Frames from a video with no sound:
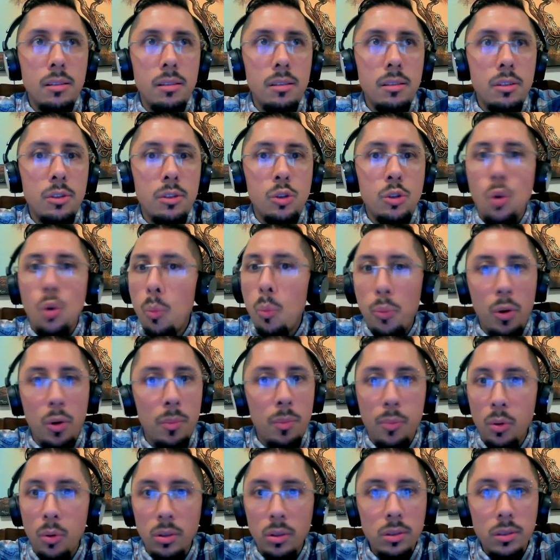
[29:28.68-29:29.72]
super
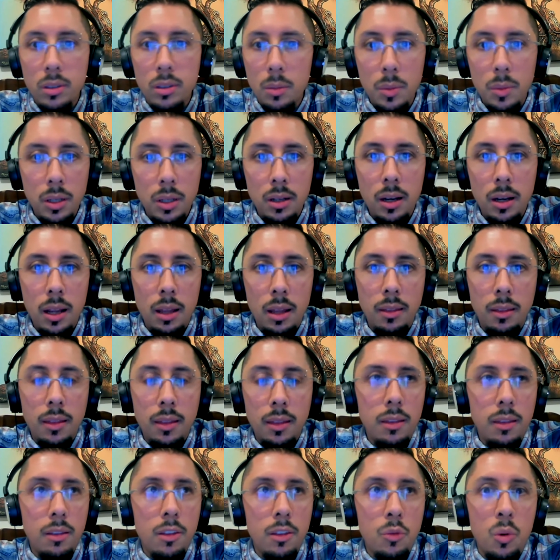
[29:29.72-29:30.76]
important. I mean, and
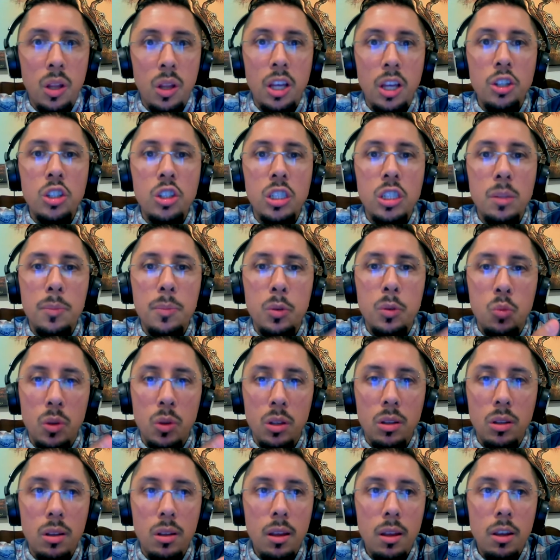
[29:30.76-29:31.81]
the relationship
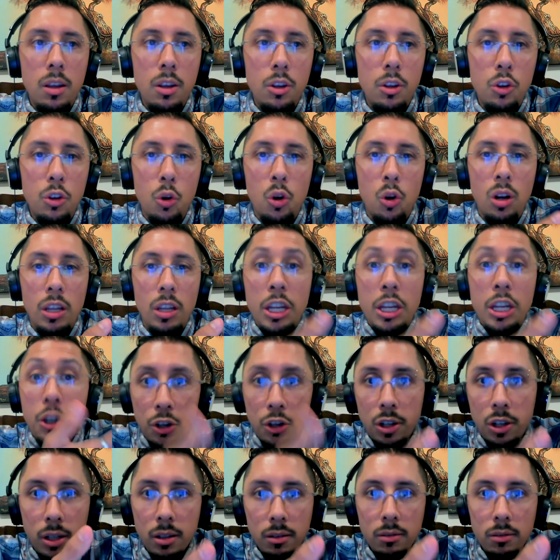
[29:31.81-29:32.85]
between your
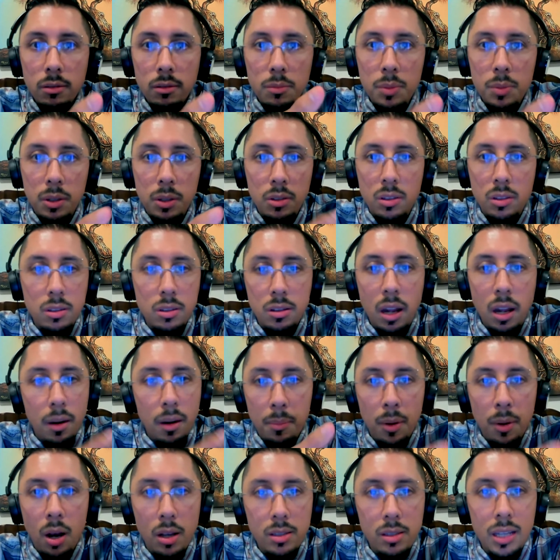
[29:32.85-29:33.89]
leader, because it's not a
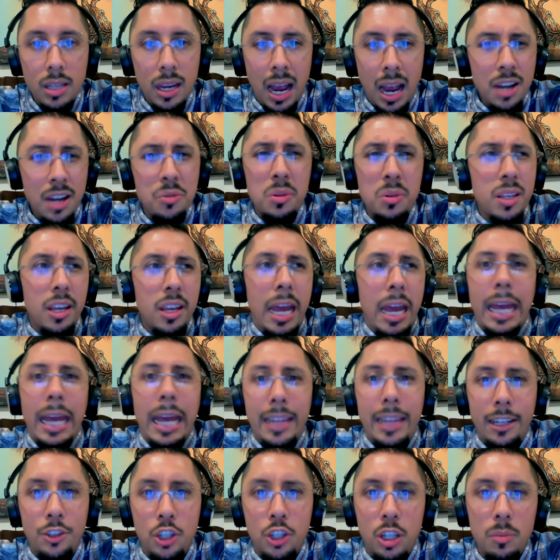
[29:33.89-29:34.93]
boss, I actually hate
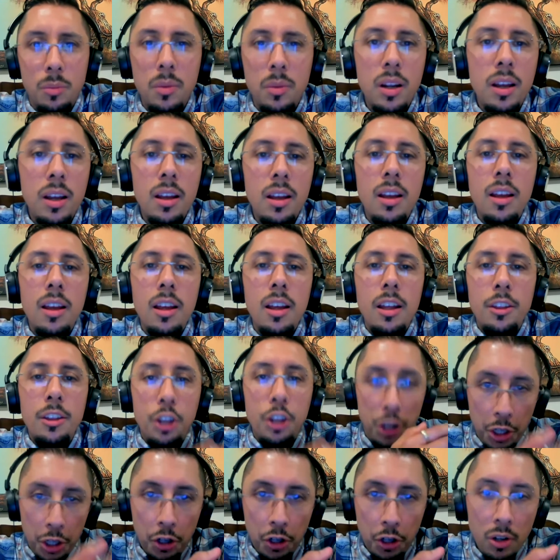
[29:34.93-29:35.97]
that term, the
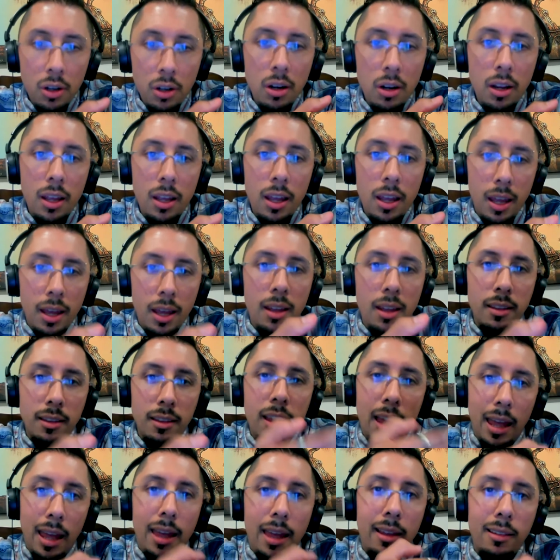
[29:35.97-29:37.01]
leader and
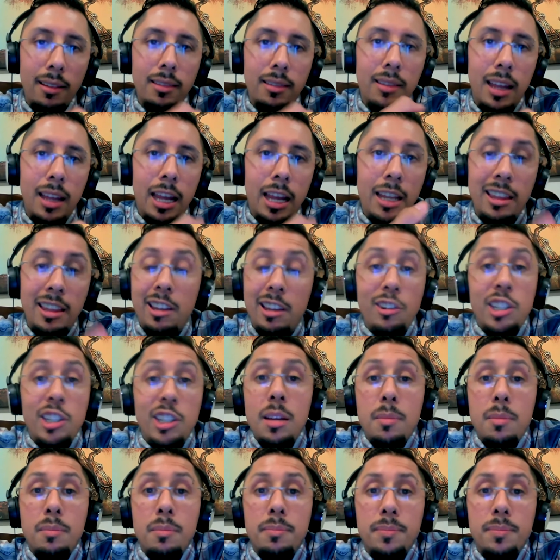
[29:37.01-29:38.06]
their
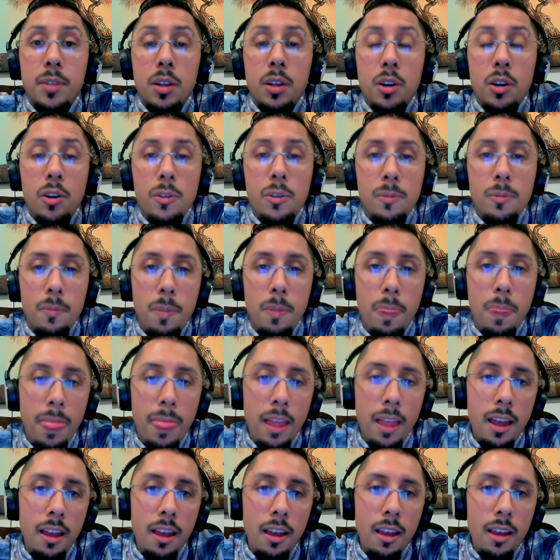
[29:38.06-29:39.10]
team, you know.
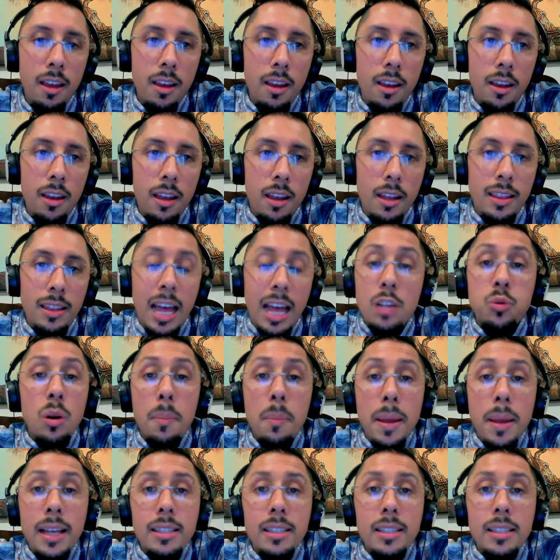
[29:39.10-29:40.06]
And that's what makes